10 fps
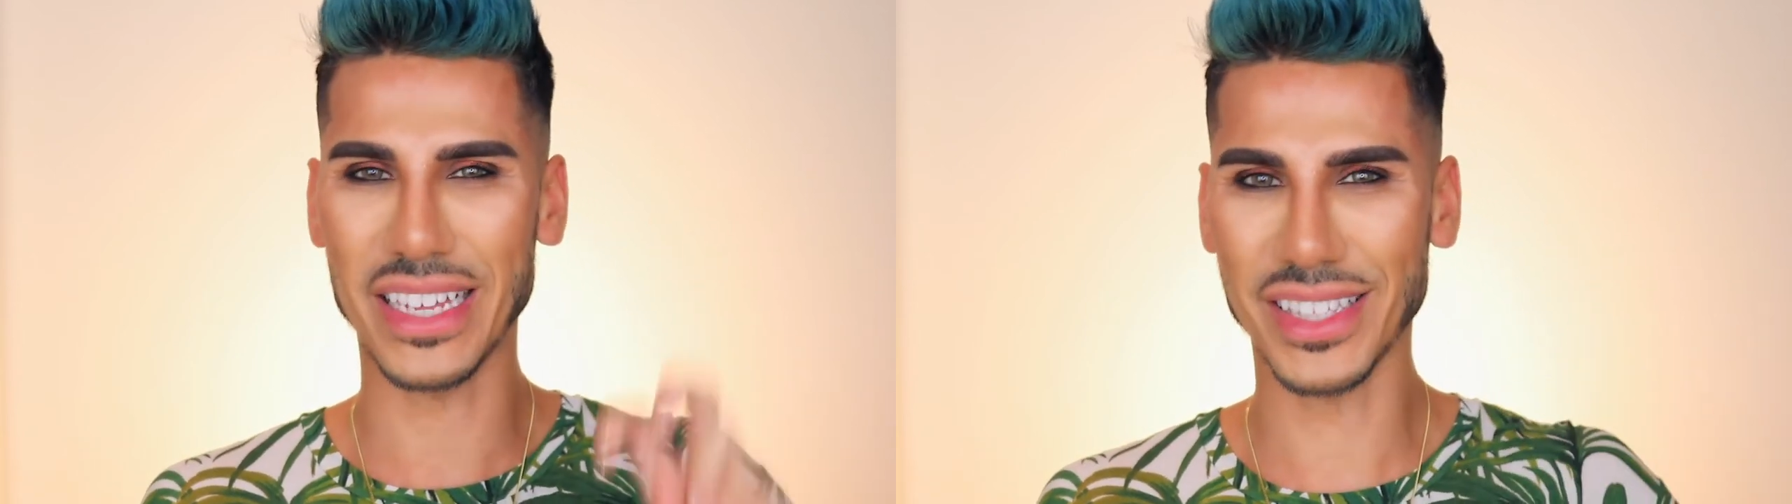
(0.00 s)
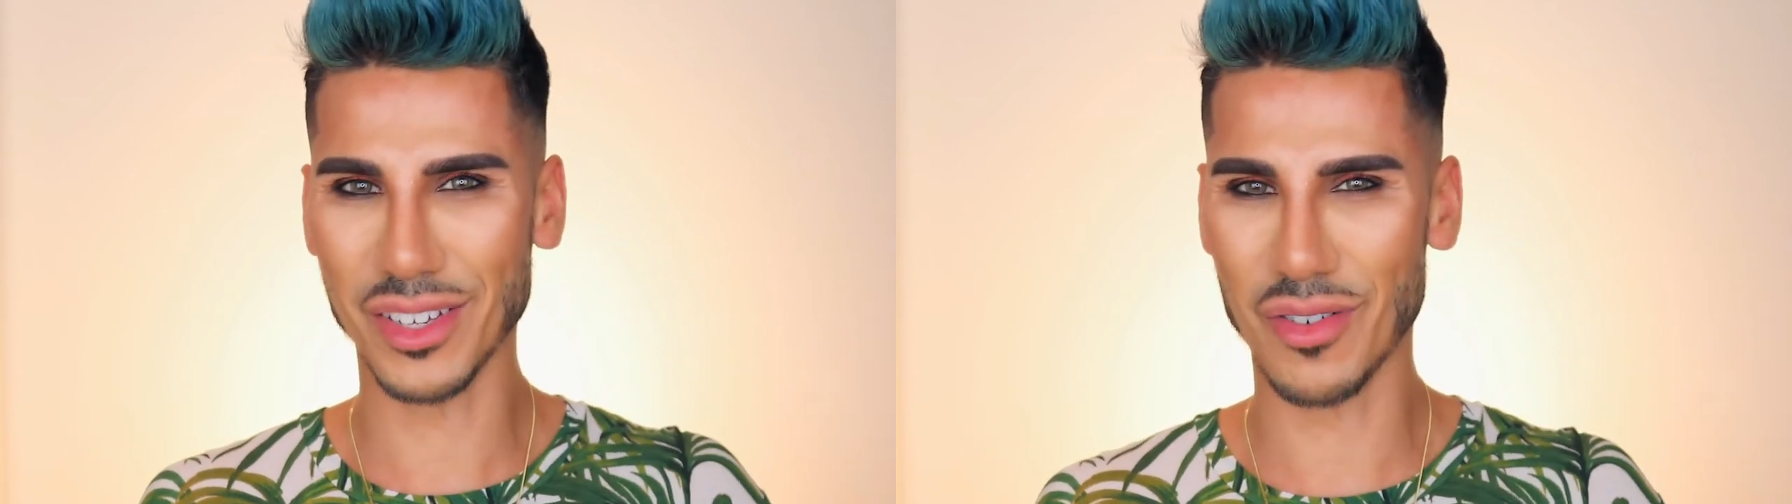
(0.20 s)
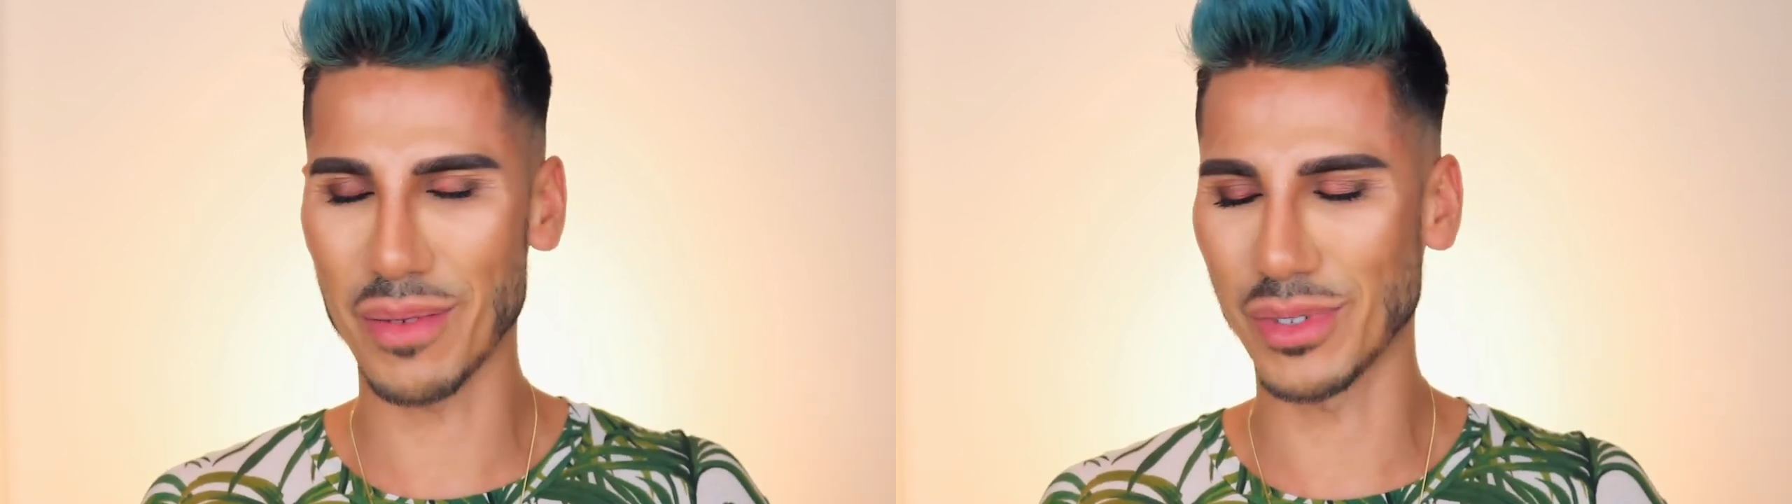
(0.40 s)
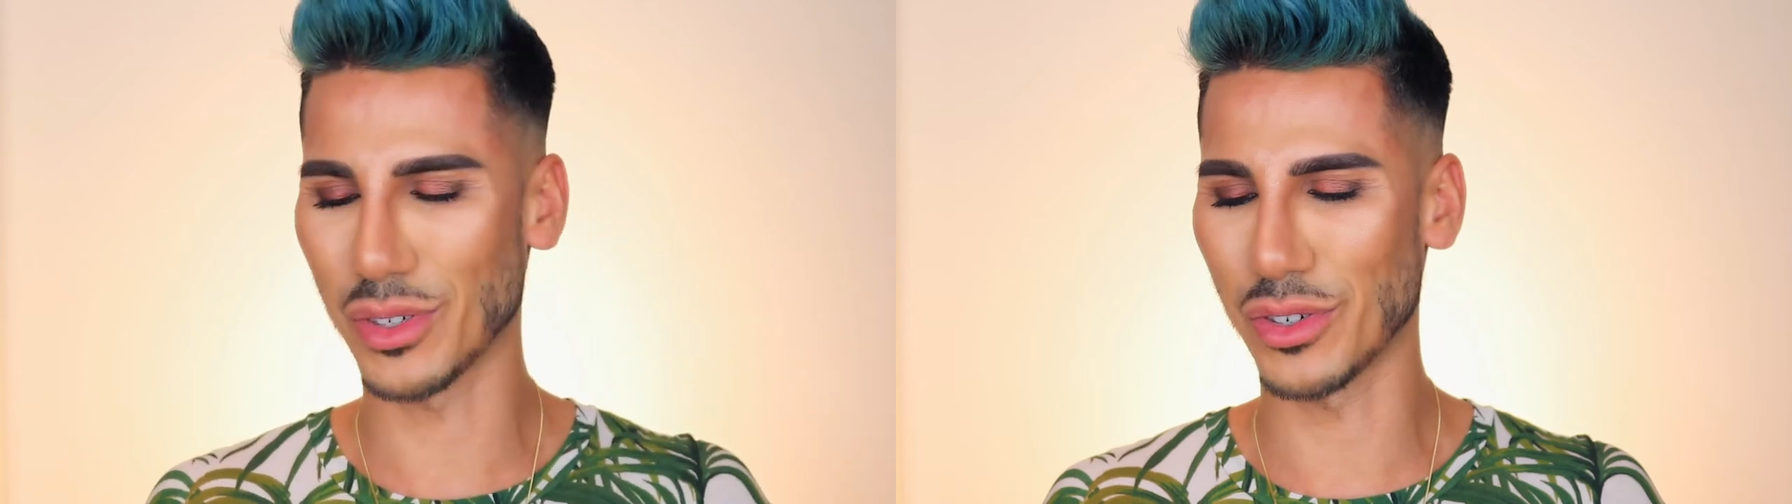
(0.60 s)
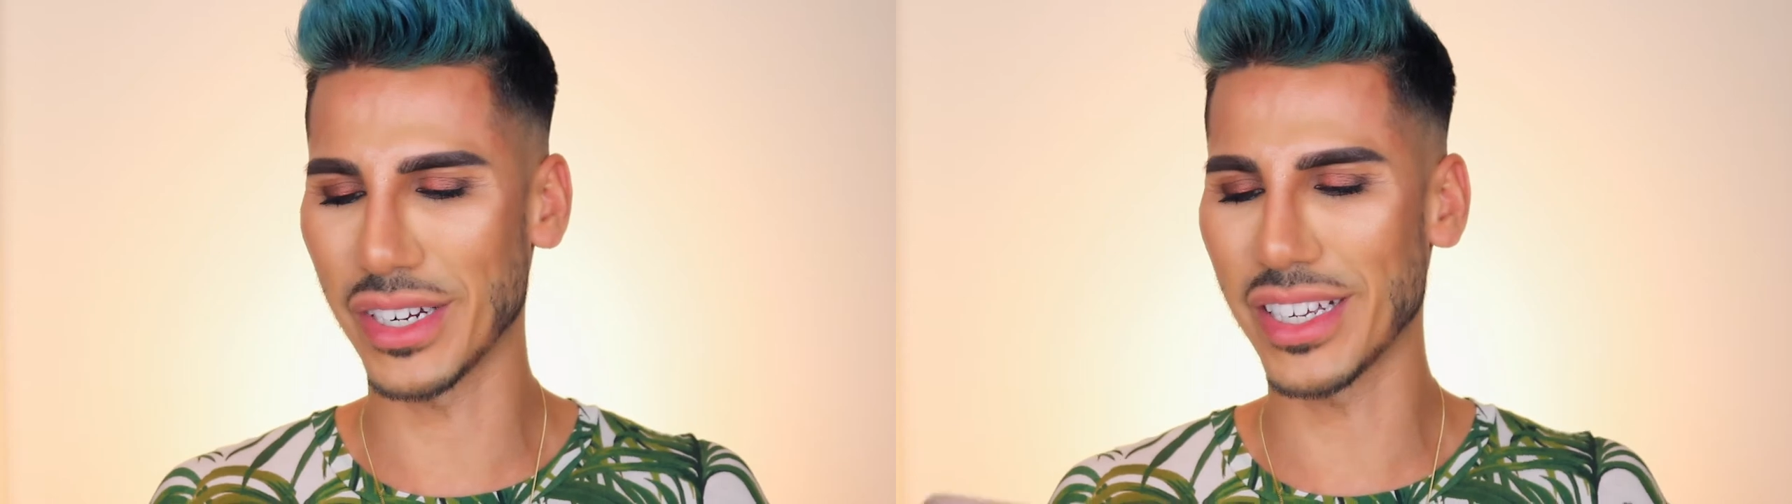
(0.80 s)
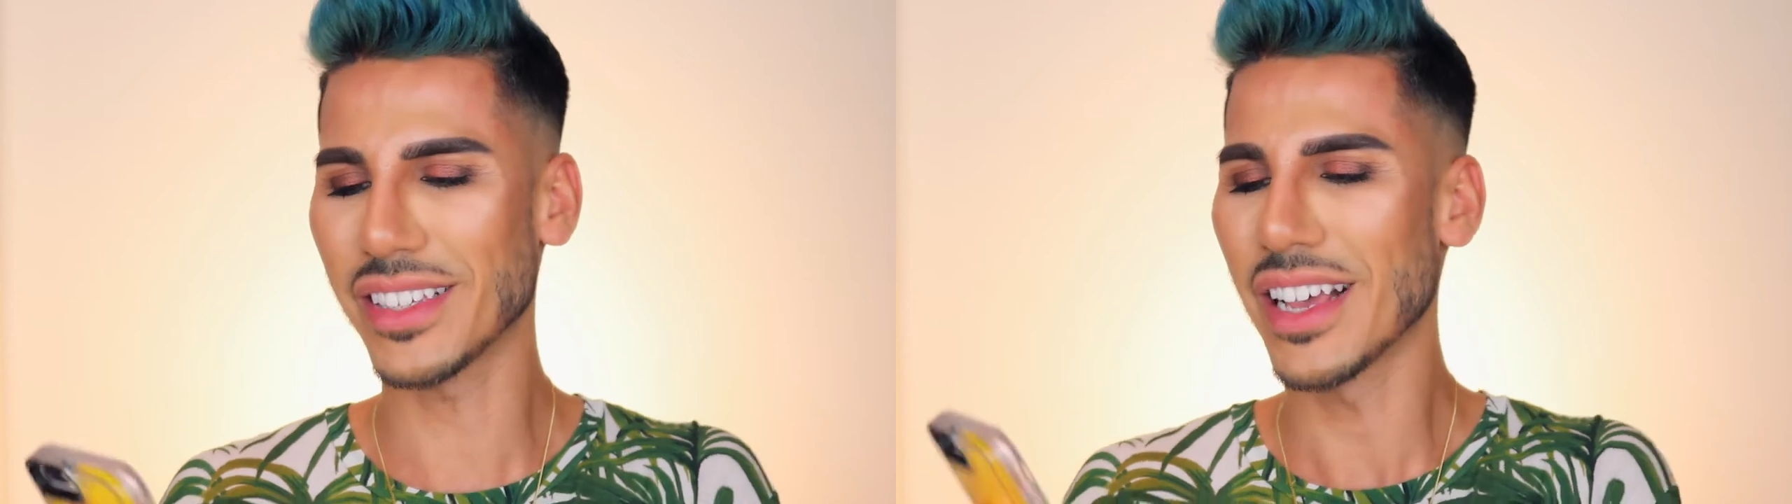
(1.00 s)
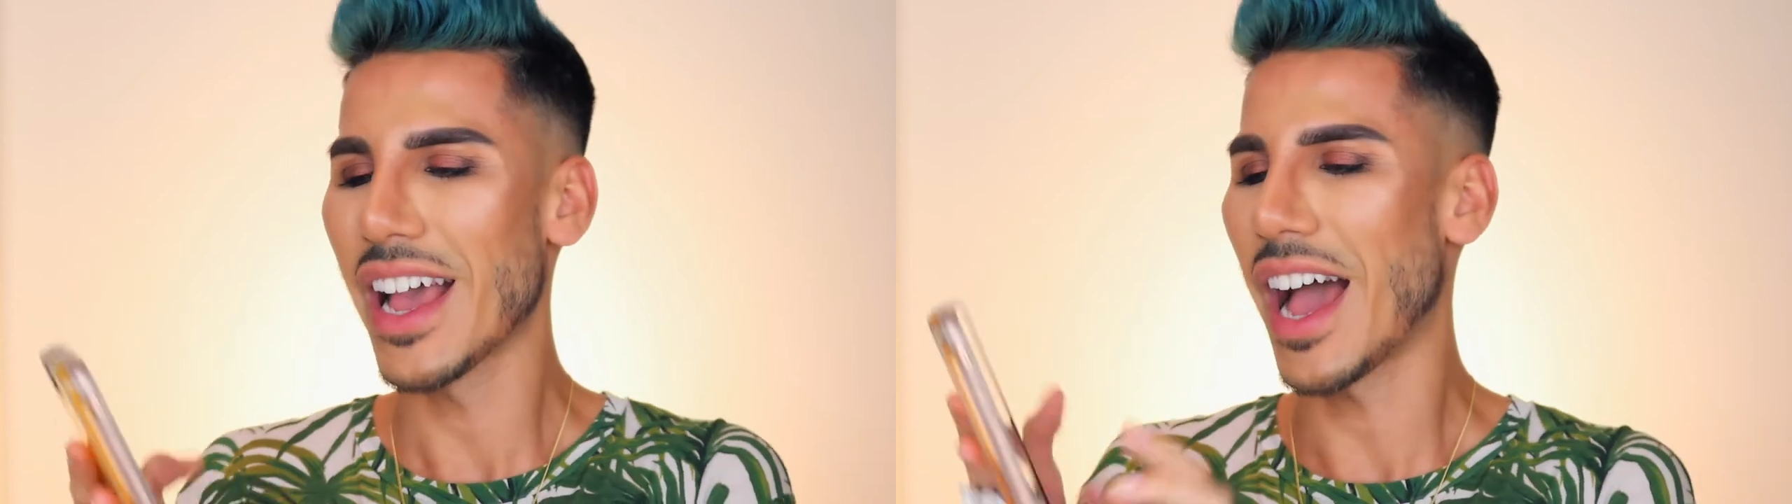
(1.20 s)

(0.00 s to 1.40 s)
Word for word: Instagram stories